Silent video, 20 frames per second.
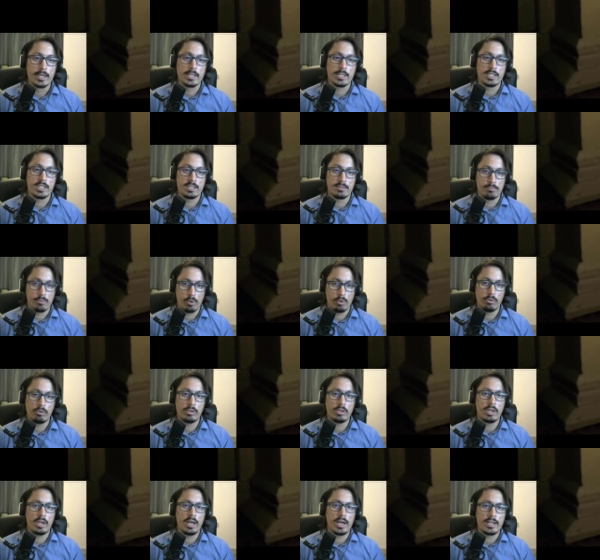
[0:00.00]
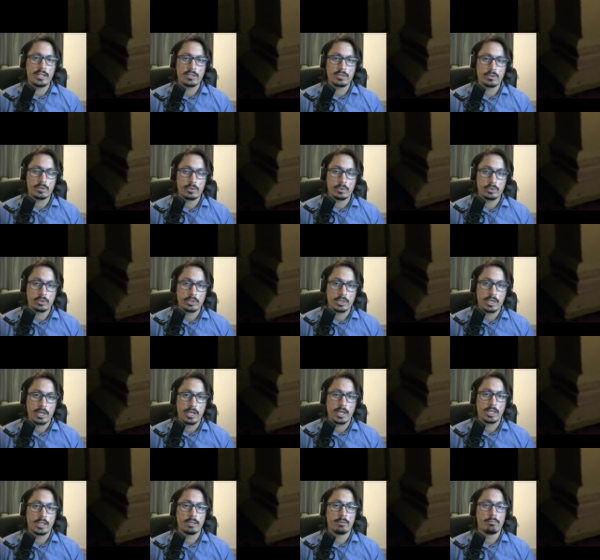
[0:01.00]
The smaller the light source,
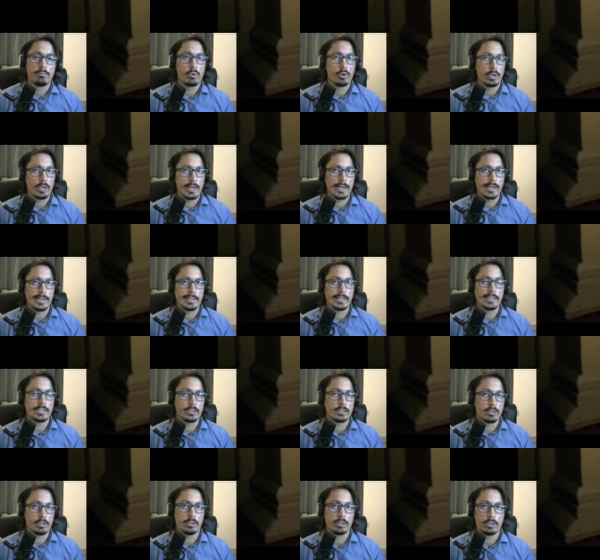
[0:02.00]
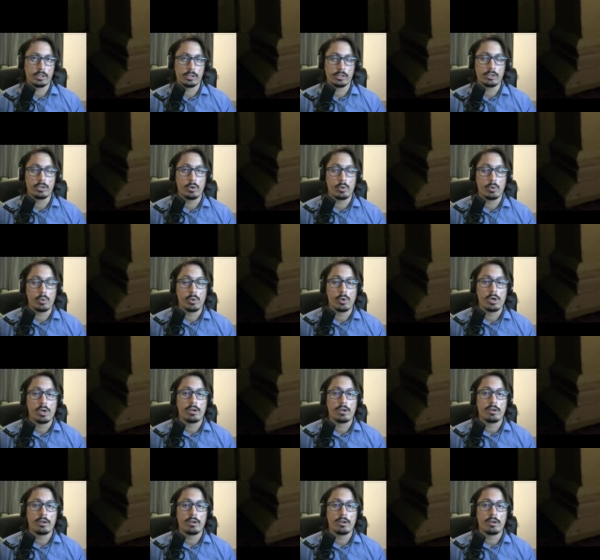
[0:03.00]
the more likely it's gonna go